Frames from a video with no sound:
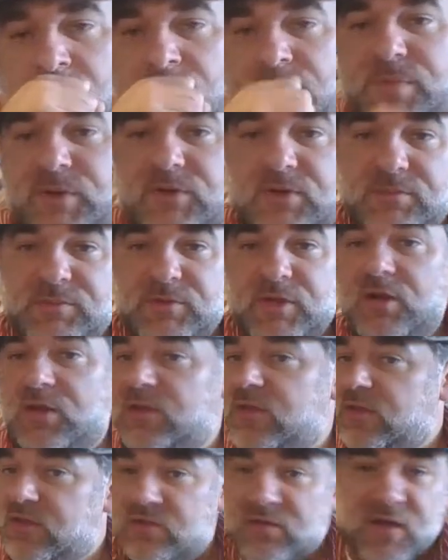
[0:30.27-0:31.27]
put something on
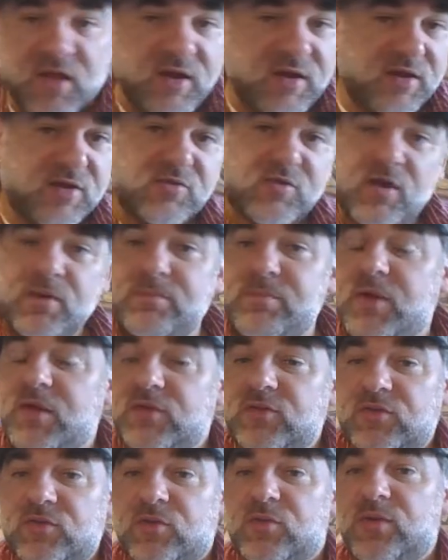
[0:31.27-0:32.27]
the other side, and try to
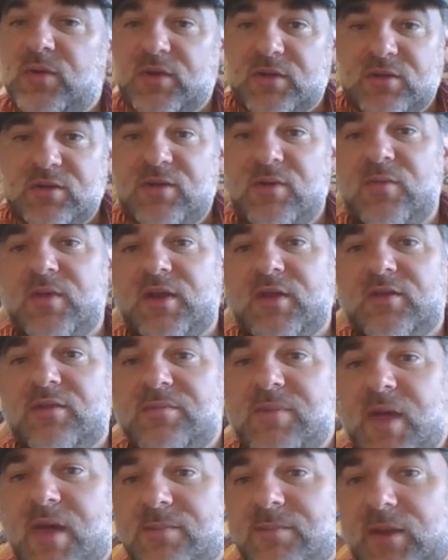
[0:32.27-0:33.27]
punch through it and see what ends up
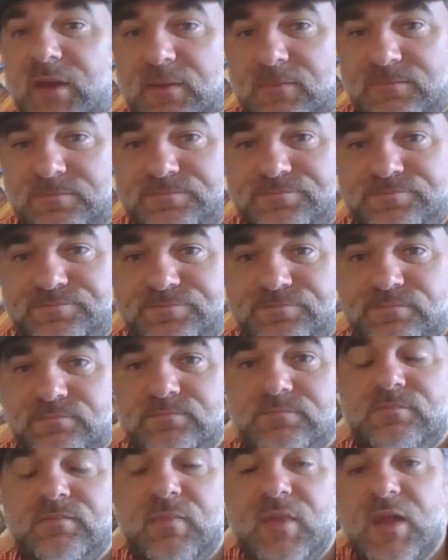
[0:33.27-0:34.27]
happening.
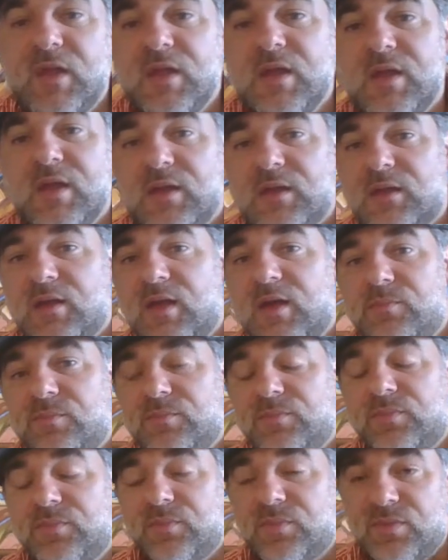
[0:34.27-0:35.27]
Now,
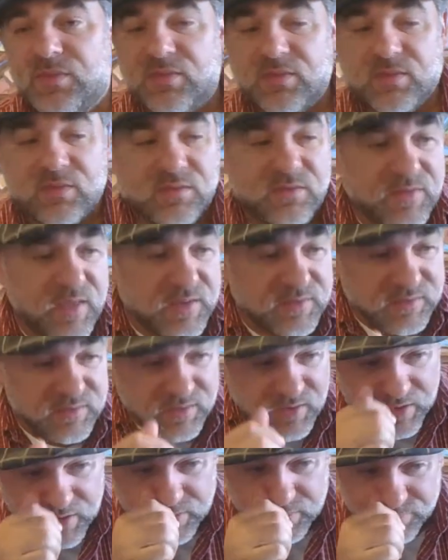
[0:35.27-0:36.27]
that
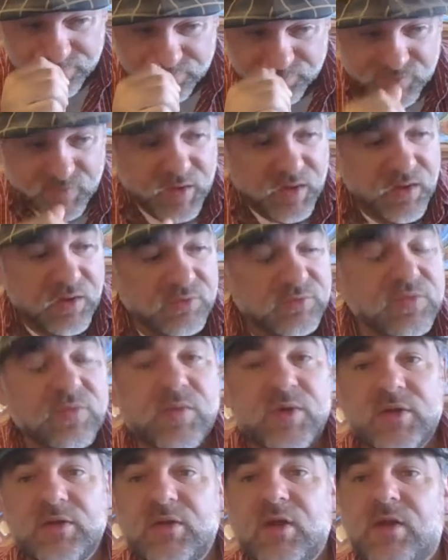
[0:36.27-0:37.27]
said, I also
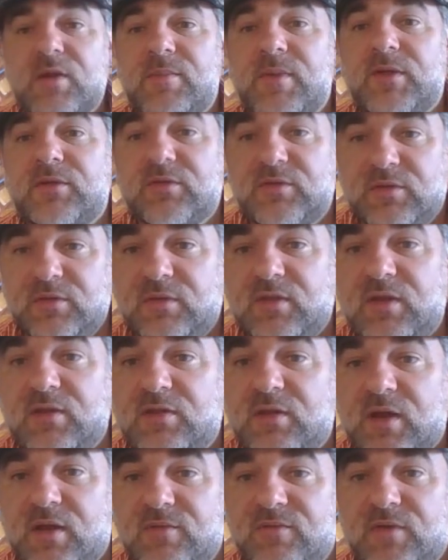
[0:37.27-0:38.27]
want to talk about certain things
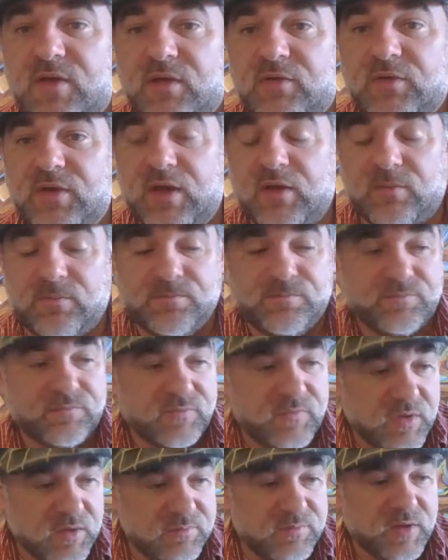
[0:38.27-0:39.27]
that I found
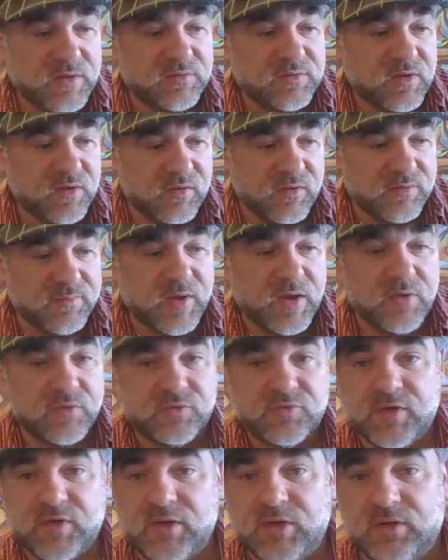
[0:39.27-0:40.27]
out in my own
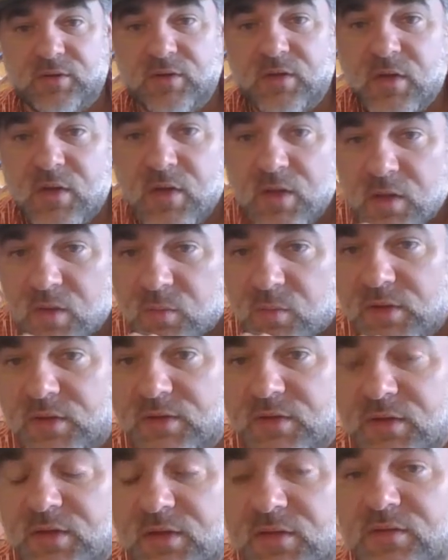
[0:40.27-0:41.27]
training. One of
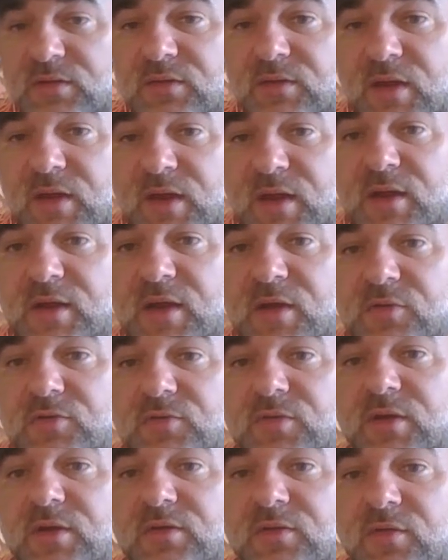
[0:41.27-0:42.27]
the things that I now
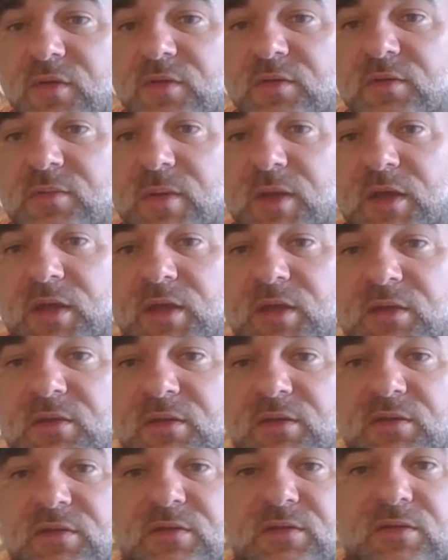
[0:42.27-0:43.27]
try to stress to my kids
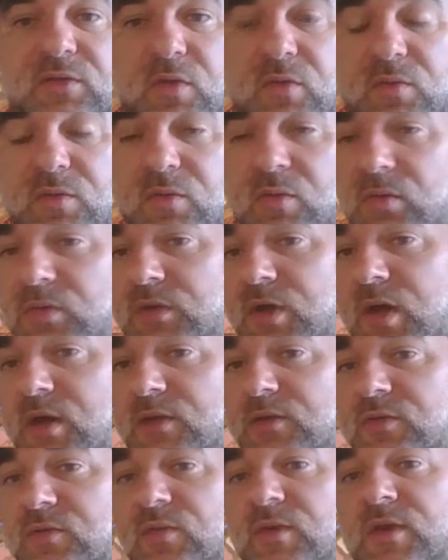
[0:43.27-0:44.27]
is don't hold
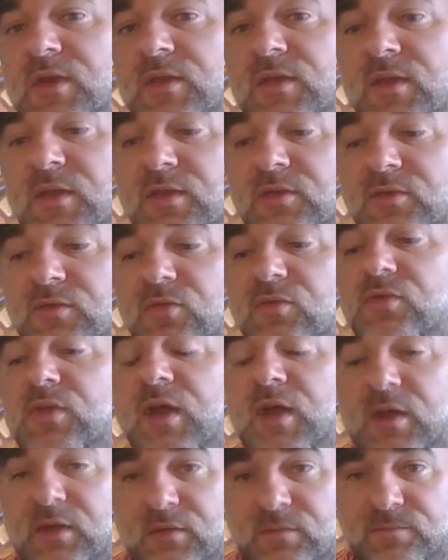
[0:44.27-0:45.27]
on to anything too
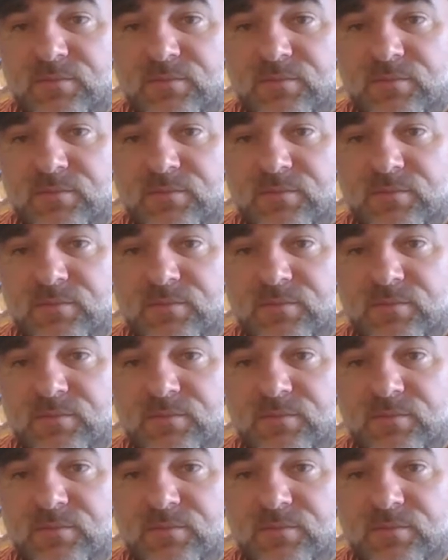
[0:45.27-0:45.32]
tight.